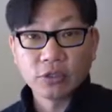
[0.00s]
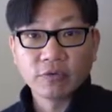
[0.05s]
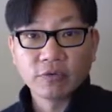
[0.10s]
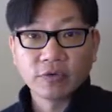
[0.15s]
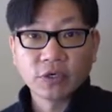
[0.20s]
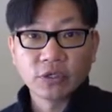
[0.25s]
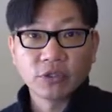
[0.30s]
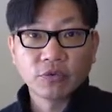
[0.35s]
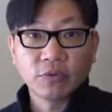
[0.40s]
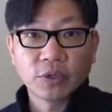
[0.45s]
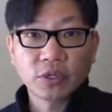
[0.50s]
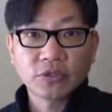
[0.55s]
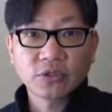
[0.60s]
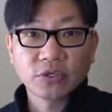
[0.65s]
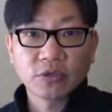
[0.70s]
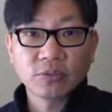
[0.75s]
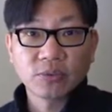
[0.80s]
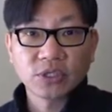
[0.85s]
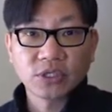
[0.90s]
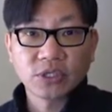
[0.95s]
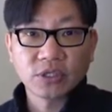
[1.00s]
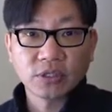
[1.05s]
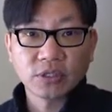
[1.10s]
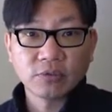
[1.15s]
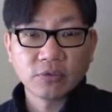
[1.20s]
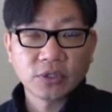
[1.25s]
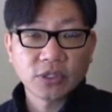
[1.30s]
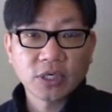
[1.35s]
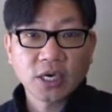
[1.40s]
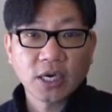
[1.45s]
Virtuoso
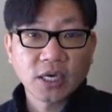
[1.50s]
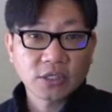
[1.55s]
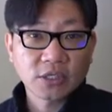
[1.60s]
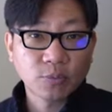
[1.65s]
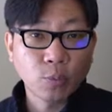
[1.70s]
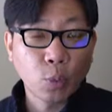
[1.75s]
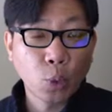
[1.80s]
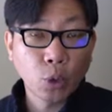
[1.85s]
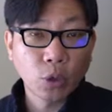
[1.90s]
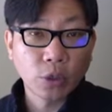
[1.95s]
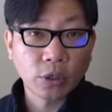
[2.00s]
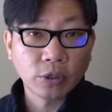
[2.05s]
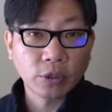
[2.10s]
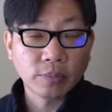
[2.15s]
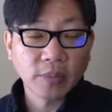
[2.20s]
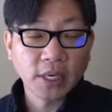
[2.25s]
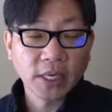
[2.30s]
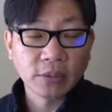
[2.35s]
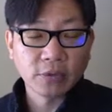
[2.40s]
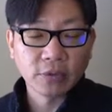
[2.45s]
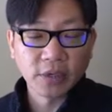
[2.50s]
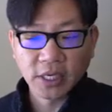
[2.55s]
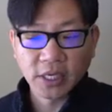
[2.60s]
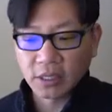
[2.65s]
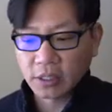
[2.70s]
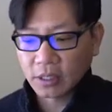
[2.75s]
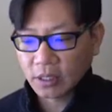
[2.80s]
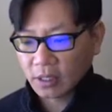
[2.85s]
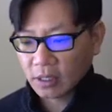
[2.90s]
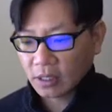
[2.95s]
machine, which costs more, by the
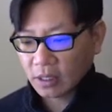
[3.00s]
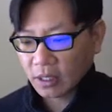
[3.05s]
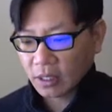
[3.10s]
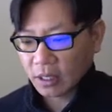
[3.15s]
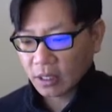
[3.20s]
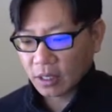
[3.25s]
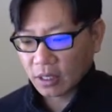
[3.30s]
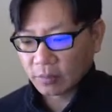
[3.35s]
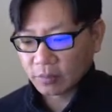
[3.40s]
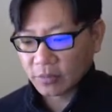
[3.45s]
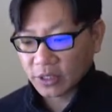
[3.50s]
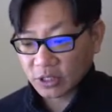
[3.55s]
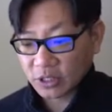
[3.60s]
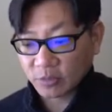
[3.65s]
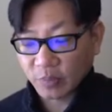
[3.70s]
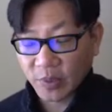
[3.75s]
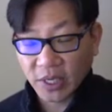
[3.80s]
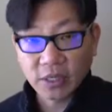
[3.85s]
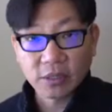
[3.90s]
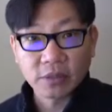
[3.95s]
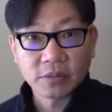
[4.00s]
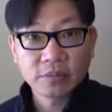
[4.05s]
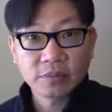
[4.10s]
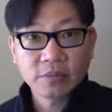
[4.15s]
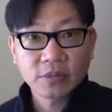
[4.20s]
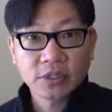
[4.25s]
way, does better.